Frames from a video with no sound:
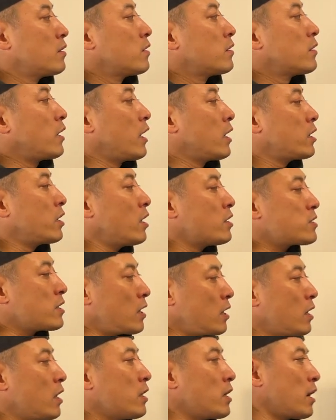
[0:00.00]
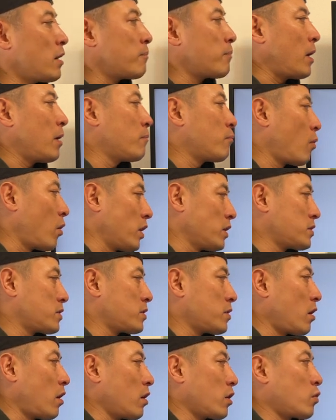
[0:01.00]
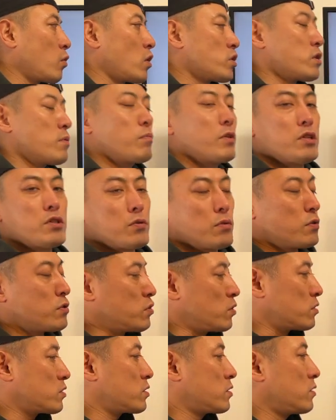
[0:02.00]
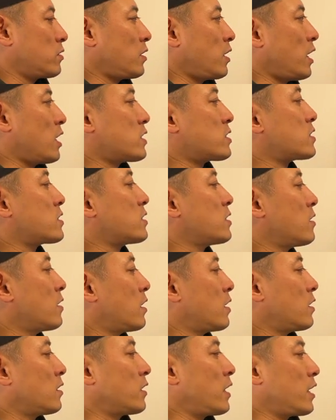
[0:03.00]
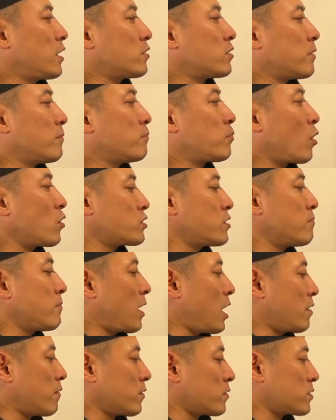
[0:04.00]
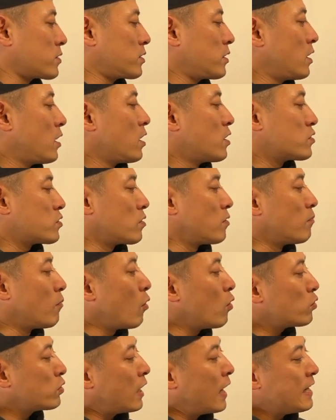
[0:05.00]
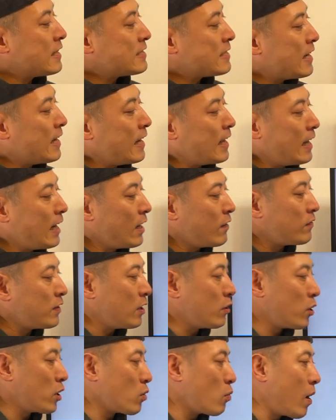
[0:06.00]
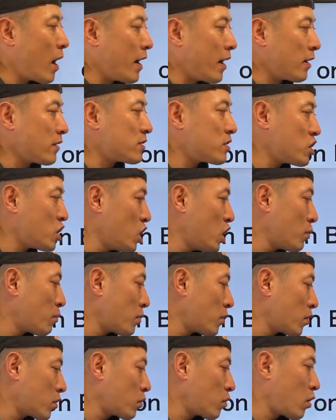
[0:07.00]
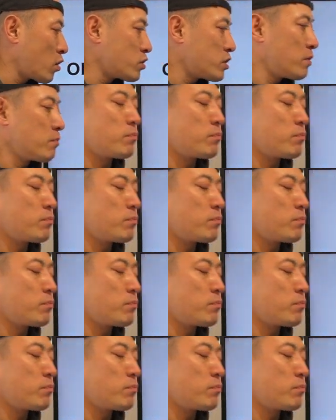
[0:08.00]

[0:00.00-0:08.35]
Then here's another pain point on cross-chain bridge solutions. It's related to blockchain metaverse. So multi-chain NFT requires cheaper cross-chain